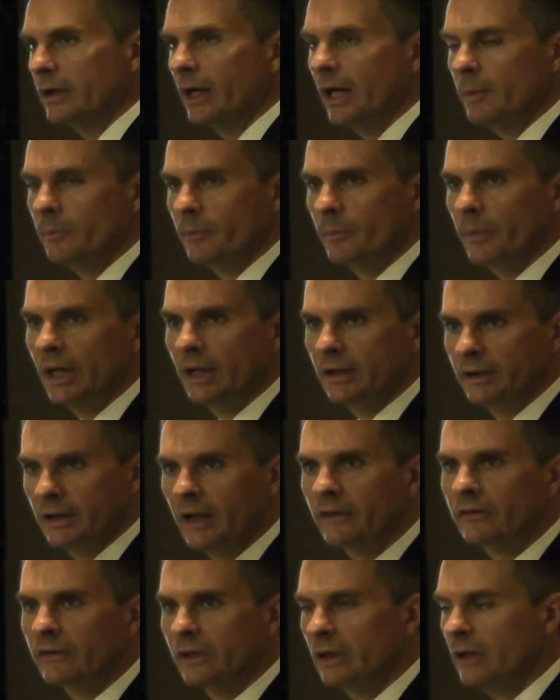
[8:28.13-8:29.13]
type
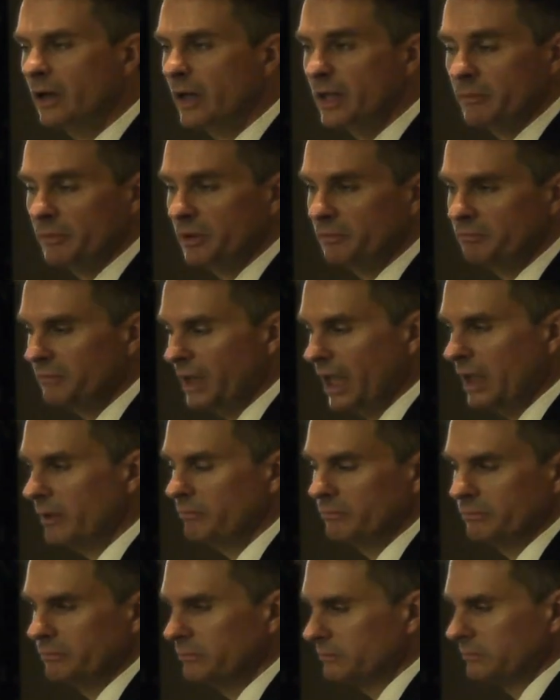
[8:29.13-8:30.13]
testing on them,
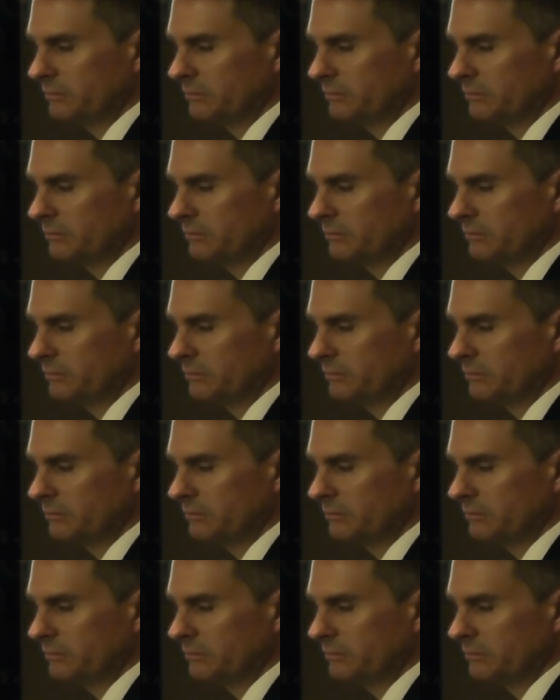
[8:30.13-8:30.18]
and